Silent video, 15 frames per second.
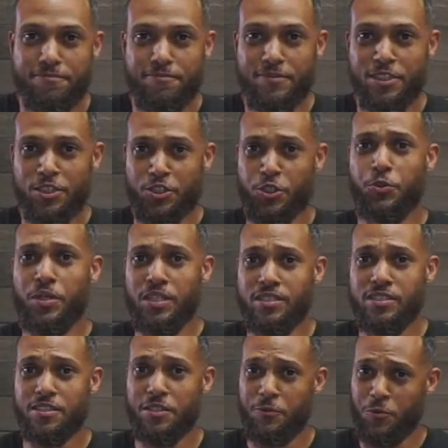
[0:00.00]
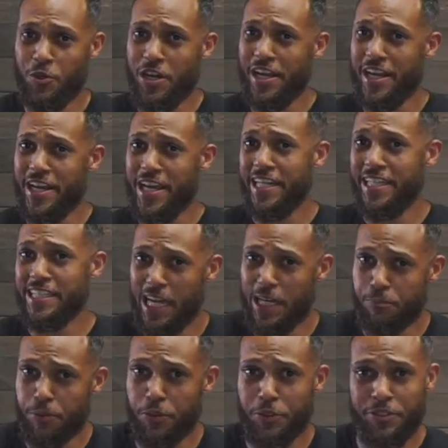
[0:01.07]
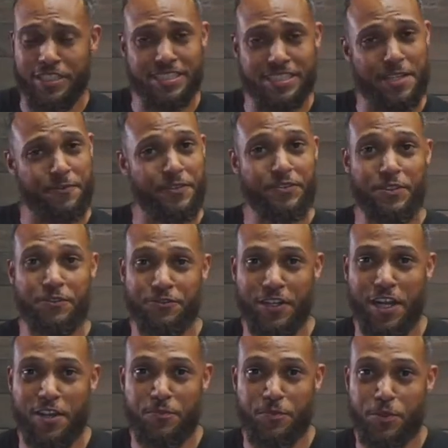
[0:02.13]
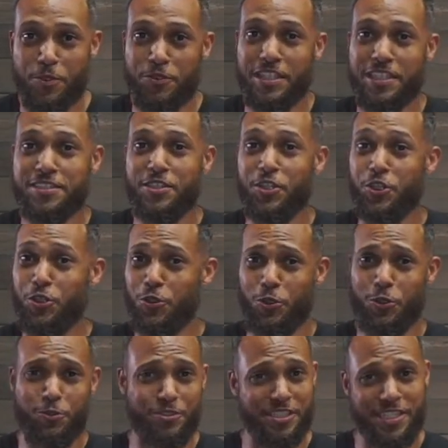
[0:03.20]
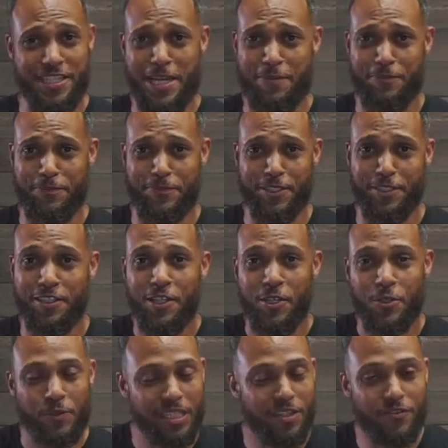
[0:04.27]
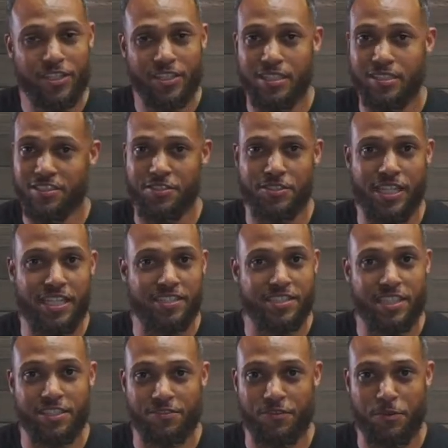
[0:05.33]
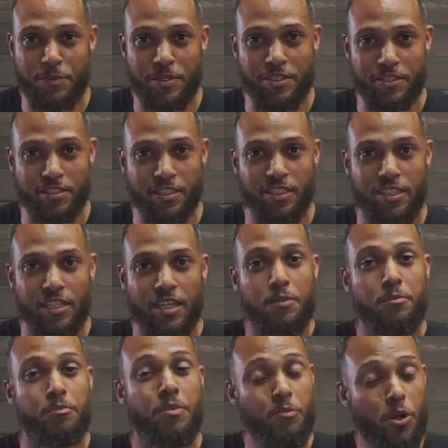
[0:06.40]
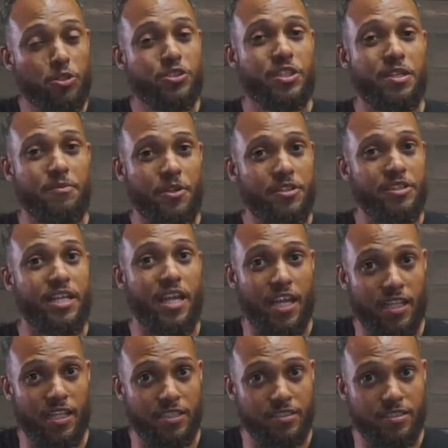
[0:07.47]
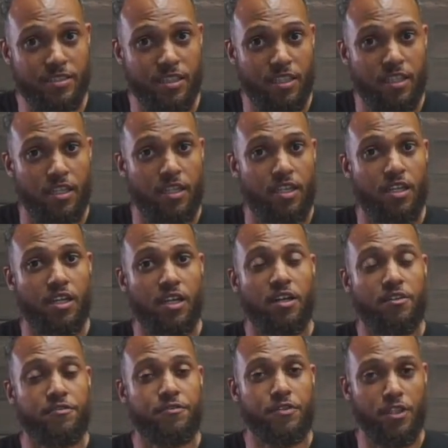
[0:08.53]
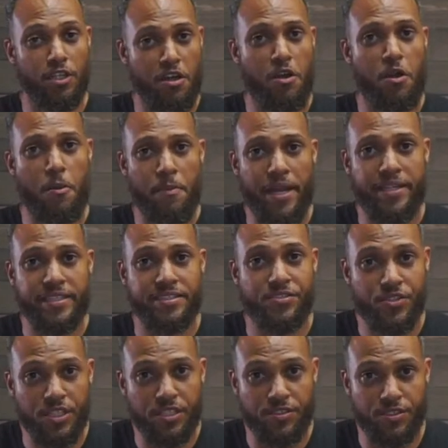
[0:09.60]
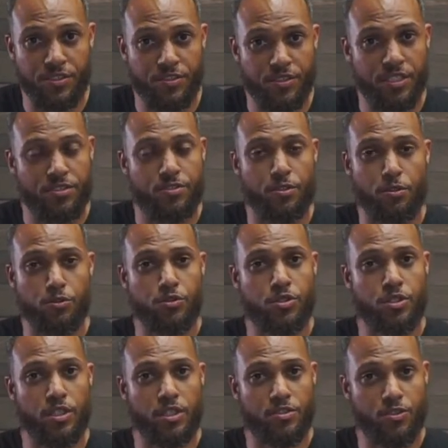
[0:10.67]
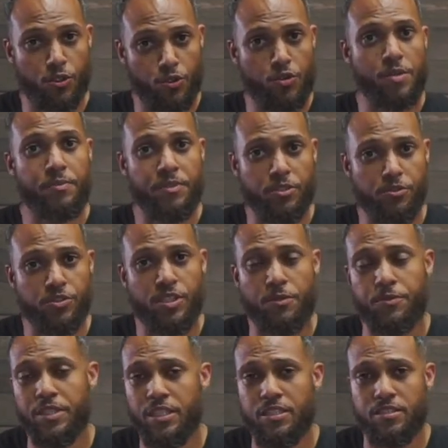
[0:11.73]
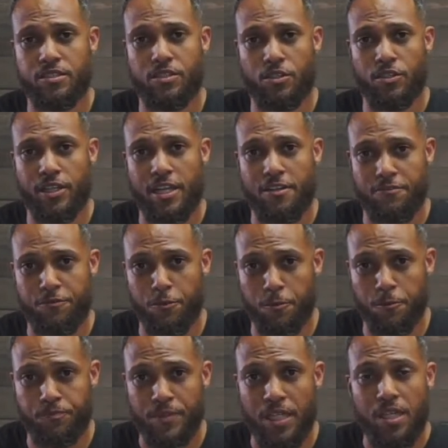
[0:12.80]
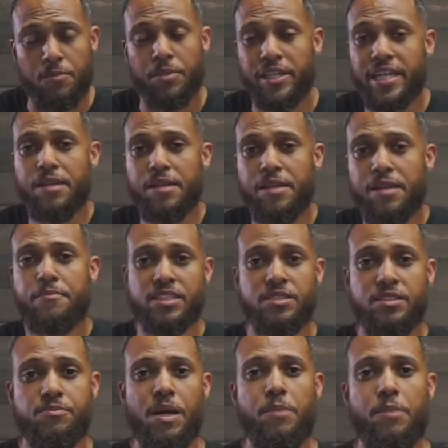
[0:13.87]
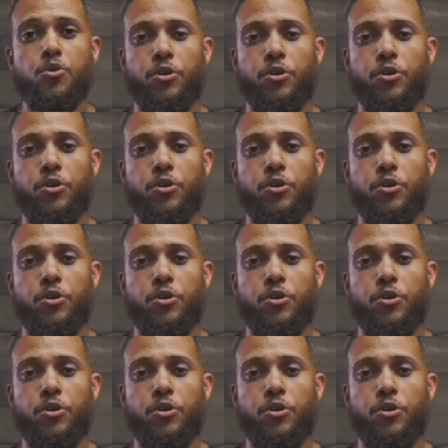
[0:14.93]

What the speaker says: to us, we're at 89 per, is at 55 per, that's a huge gap there. We love our guns in the United States of America. But most of them are in the hands of law-abiding citizens. It's the criminals that we need to look out for. But getting back to my point,